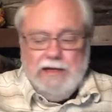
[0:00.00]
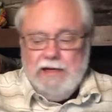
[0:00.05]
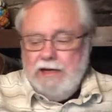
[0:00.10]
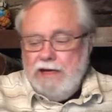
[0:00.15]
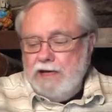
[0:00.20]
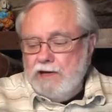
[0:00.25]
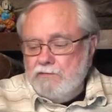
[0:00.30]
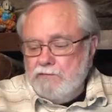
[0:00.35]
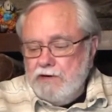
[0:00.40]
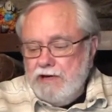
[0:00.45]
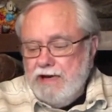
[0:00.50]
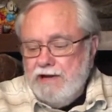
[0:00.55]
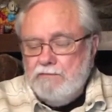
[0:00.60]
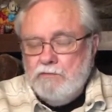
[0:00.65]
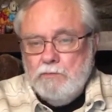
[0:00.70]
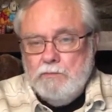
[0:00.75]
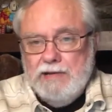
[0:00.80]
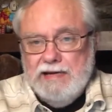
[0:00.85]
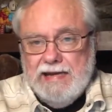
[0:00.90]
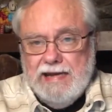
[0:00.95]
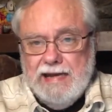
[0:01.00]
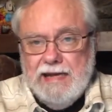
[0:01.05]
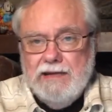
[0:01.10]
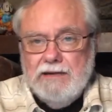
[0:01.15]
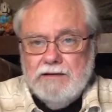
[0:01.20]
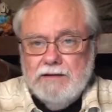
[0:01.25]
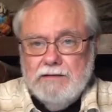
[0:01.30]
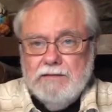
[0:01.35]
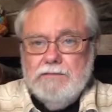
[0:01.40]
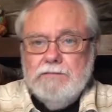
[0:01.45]
And if we have a
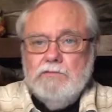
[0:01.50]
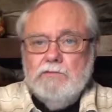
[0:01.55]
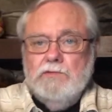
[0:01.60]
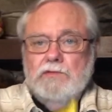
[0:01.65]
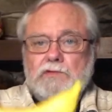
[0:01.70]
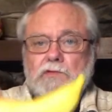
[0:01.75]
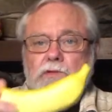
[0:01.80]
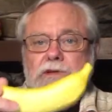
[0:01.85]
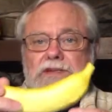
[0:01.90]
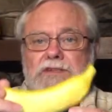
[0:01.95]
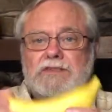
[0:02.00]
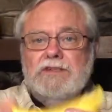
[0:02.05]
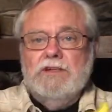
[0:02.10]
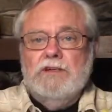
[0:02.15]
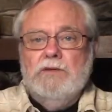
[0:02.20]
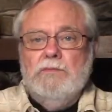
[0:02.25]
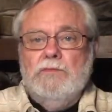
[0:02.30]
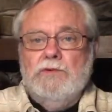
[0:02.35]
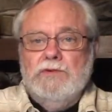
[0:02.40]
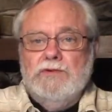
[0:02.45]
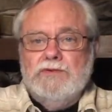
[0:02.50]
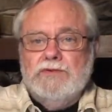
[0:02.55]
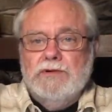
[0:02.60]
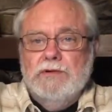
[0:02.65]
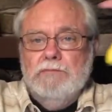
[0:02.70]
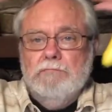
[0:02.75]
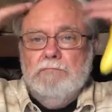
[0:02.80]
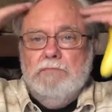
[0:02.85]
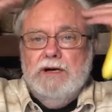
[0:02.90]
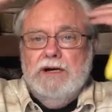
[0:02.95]
banana with three syllables,
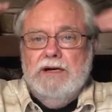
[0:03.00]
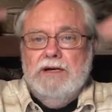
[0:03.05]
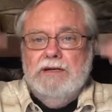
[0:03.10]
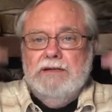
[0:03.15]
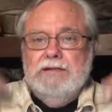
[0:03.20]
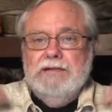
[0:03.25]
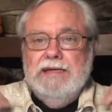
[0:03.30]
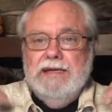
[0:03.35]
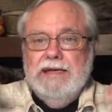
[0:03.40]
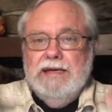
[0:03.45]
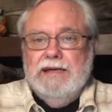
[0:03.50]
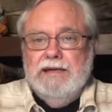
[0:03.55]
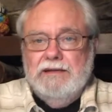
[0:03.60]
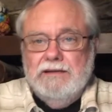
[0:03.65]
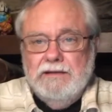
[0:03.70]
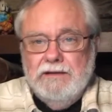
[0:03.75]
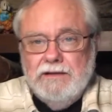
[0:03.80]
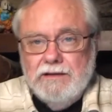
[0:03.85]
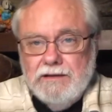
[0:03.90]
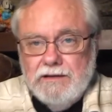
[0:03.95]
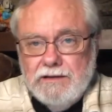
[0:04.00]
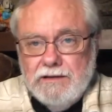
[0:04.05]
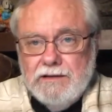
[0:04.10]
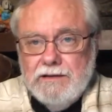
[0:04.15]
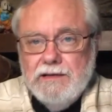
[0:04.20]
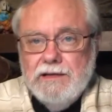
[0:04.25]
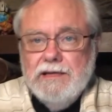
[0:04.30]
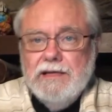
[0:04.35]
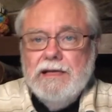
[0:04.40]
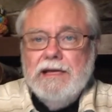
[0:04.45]
banana,
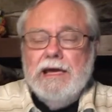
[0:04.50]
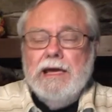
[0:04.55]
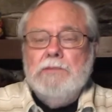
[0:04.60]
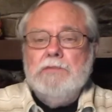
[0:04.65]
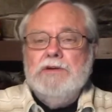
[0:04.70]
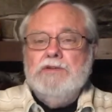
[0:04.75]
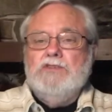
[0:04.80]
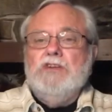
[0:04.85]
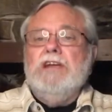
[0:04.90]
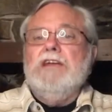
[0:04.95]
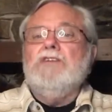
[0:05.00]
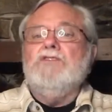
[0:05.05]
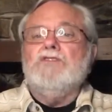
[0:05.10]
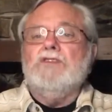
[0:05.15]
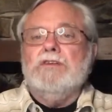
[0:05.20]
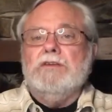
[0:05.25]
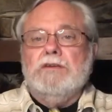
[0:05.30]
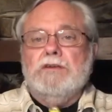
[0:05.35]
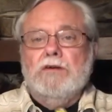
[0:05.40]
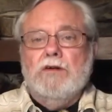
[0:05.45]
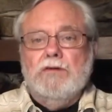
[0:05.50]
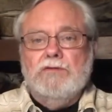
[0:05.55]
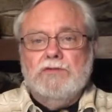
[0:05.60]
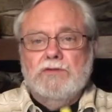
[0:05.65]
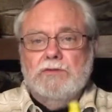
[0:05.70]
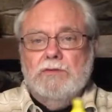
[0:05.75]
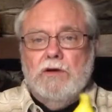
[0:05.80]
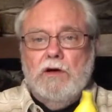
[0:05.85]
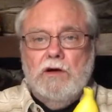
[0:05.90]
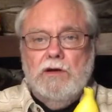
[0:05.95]
and we change it
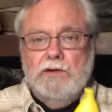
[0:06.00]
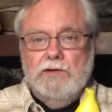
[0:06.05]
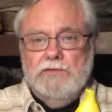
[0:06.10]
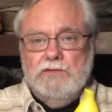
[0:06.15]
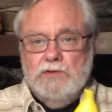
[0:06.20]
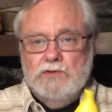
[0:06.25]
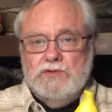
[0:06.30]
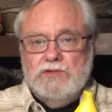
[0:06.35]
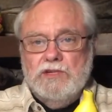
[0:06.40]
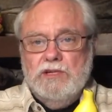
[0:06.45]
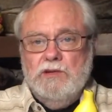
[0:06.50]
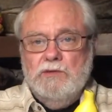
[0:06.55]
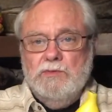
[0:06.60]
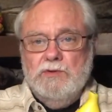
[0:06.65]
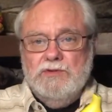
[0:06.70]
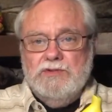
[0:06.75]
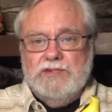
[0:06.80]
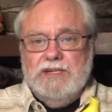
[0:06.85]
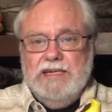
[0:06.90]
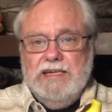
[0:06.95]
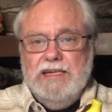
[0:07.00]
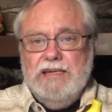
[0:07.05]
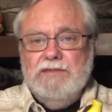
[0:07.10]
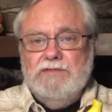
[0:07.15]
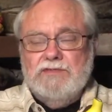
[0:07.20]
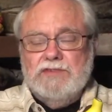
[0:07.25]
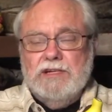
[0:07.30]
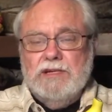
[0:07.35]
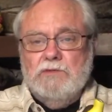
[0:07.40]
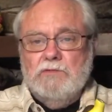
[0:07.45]
to all of those syllables to
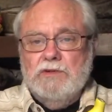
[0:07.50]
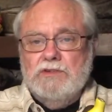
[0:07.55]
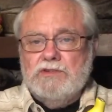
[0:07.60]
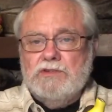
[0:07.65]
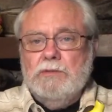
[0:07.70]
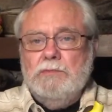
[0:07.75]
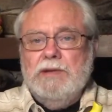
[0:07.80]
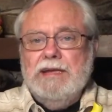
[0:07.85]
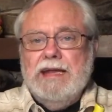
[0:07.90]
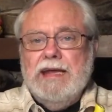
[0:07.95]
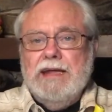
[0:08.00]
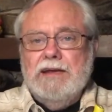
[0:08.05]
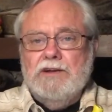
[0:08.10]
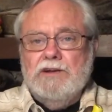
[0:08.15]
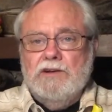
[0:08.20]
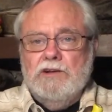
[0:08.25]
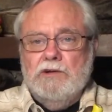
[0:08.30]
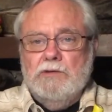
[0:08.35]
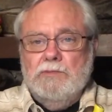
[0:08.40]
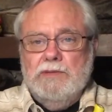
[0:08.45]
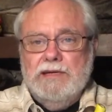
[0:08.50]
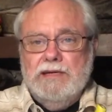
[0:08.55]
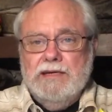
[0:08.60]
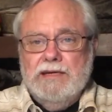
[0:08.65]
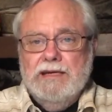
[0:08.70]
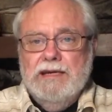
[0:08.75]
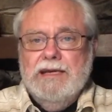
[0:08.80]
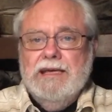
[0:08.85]
Eve sound, what's the banana going to be?